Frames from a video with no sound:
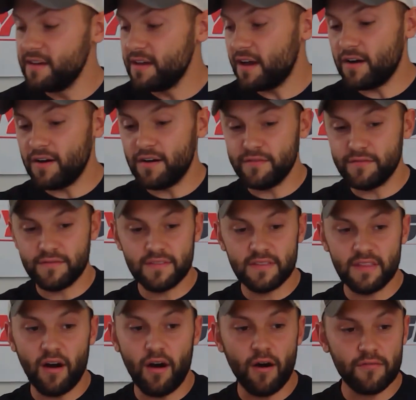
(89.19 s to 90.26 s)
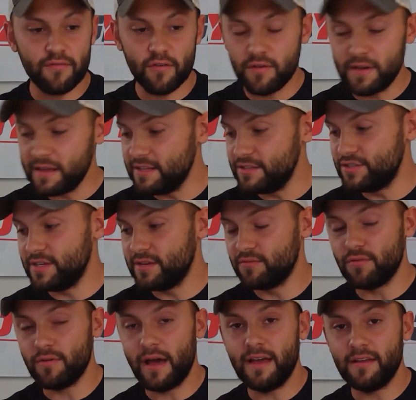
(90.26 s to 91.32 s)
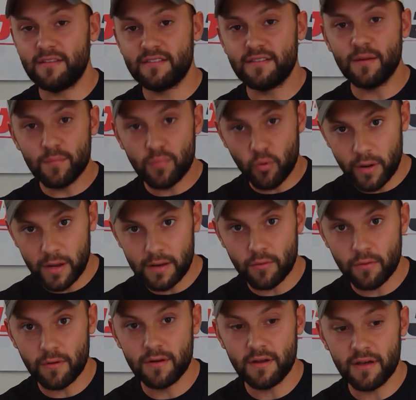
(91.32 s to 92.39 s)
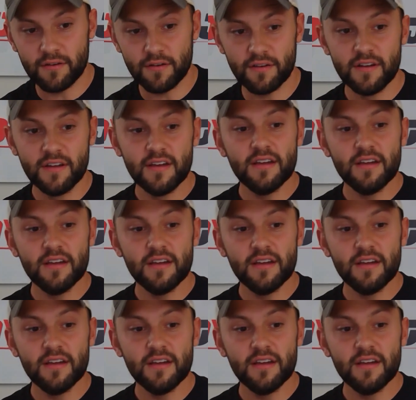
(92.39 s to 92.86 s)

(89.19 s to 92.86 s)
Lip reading: of off-roading in general, at some point or another,